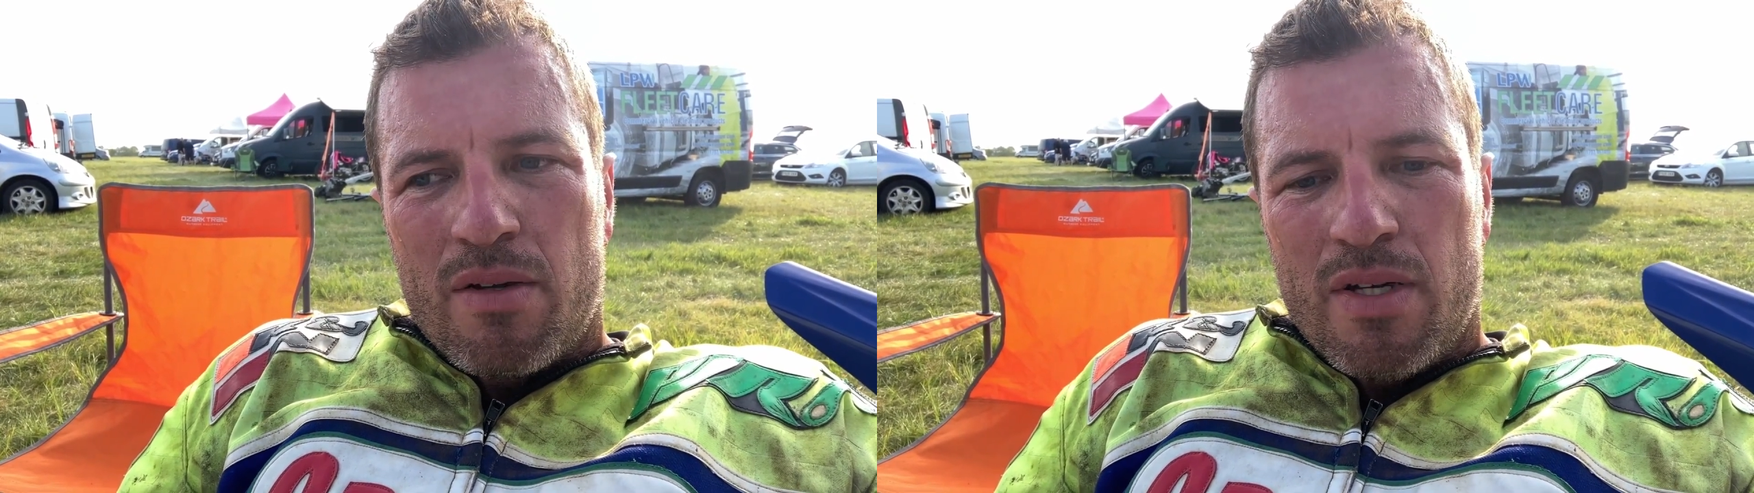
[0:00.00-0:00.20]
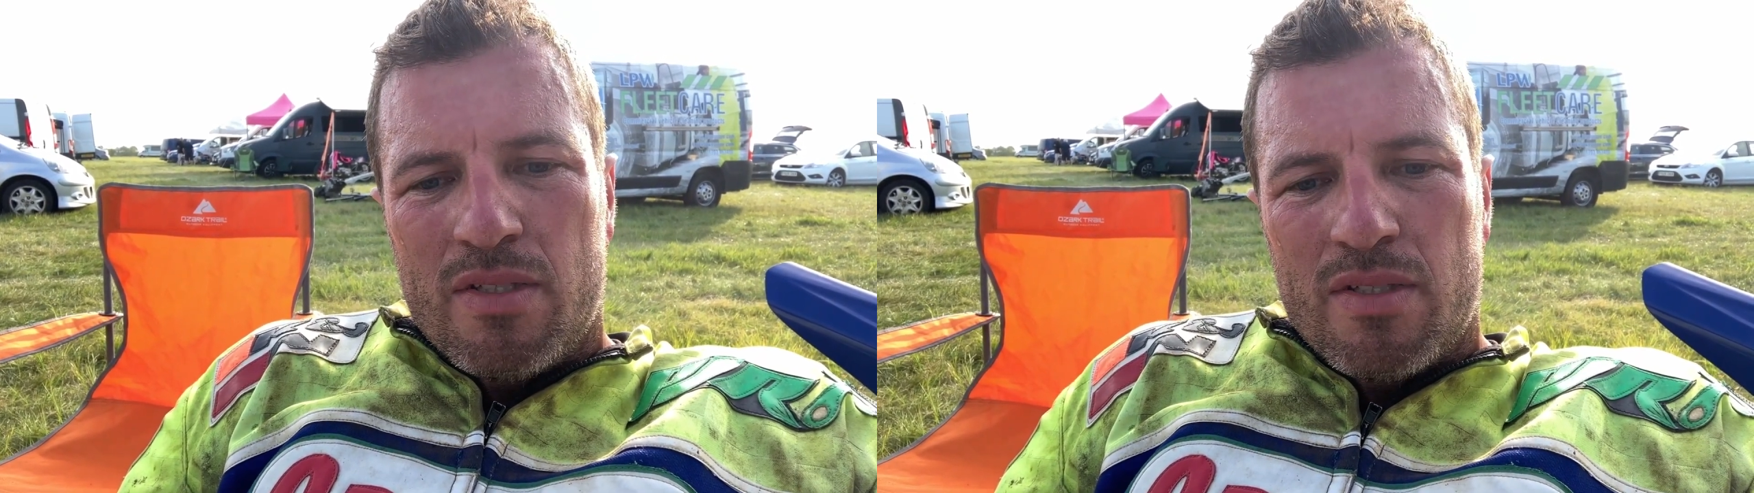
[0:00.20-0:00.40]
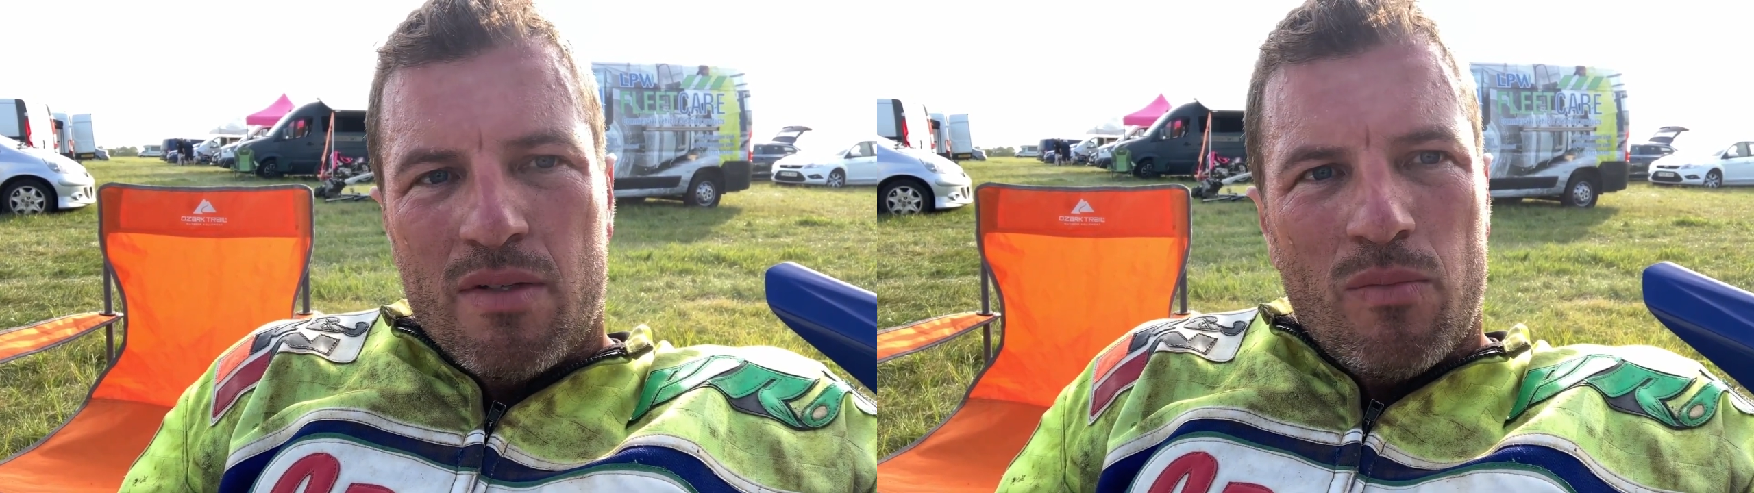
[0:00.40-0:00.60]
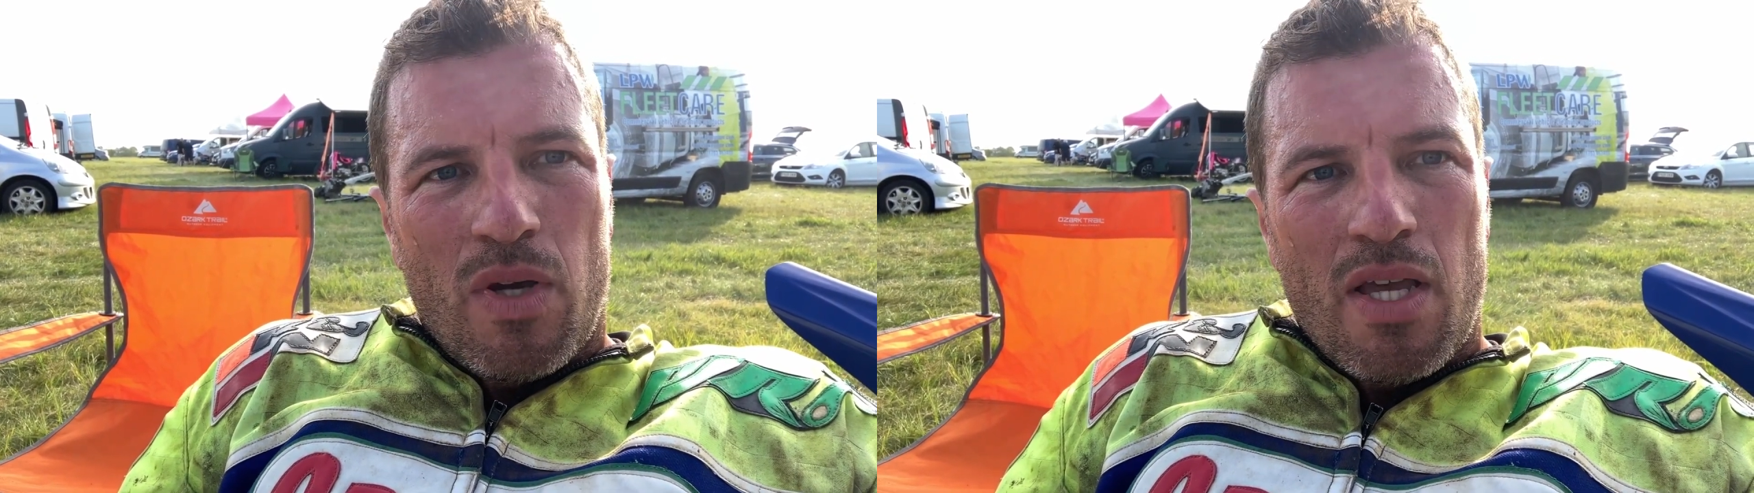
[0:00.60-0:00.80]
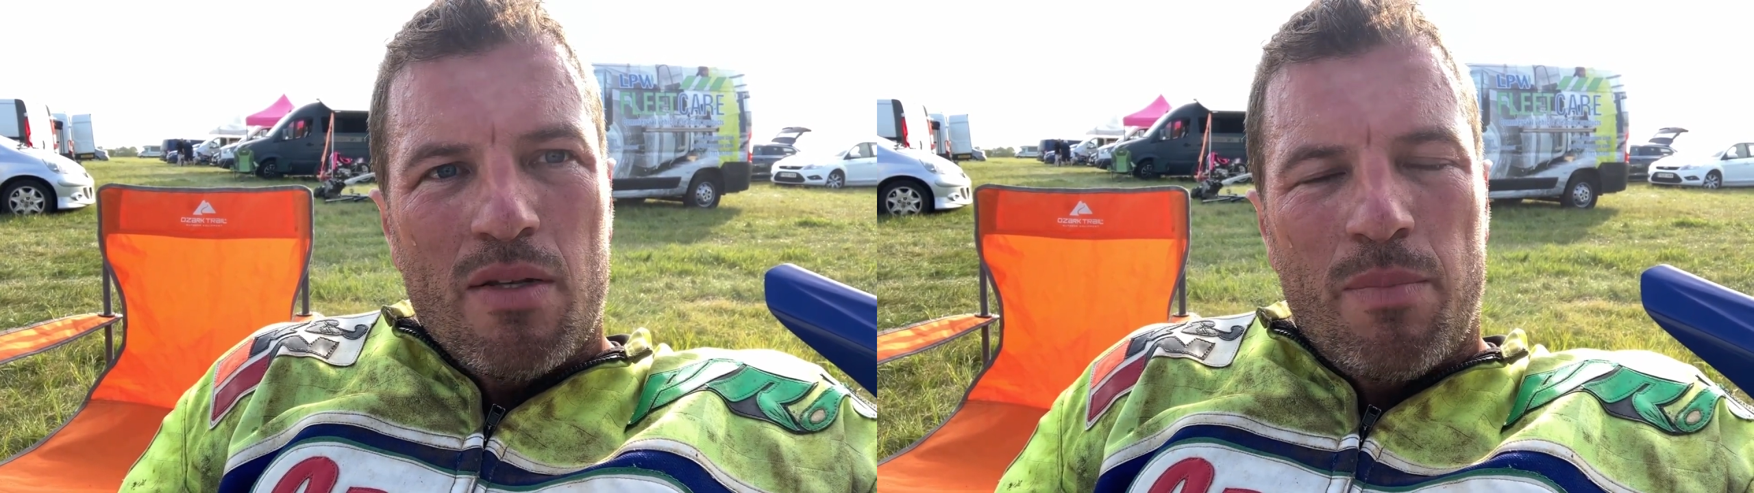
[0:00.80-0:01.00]
greasy and
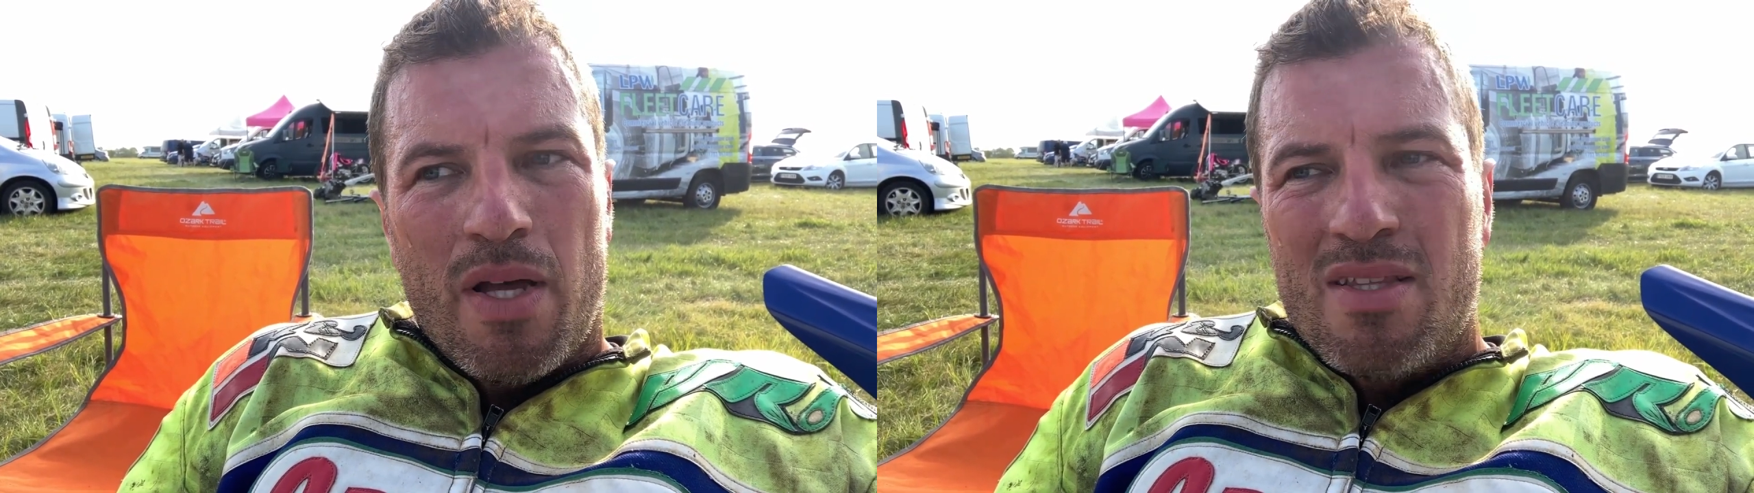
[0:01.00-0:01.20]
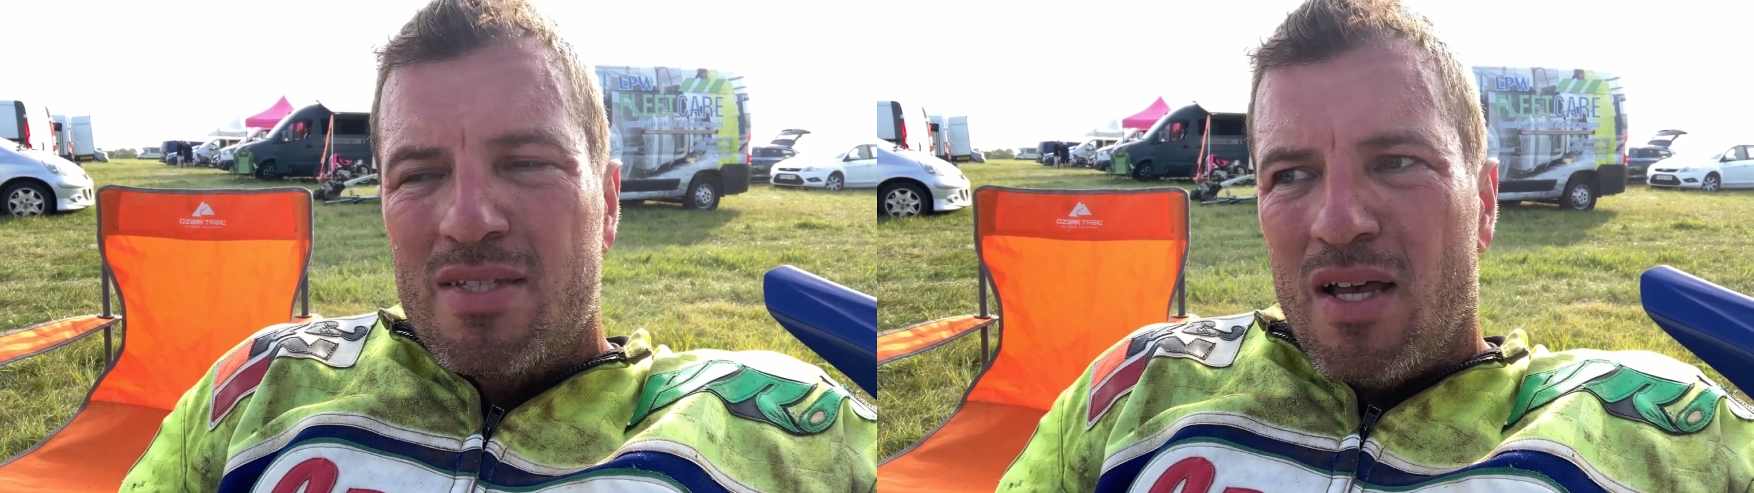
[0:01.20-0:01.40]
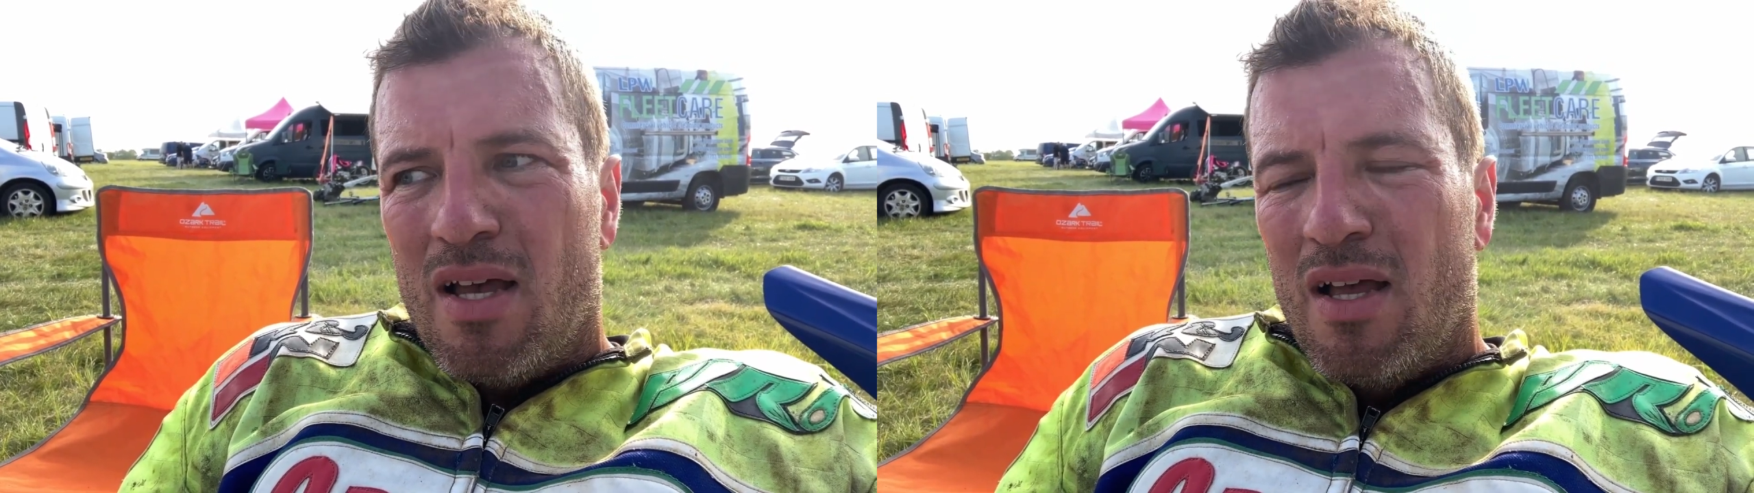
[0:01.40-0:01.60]
weird, but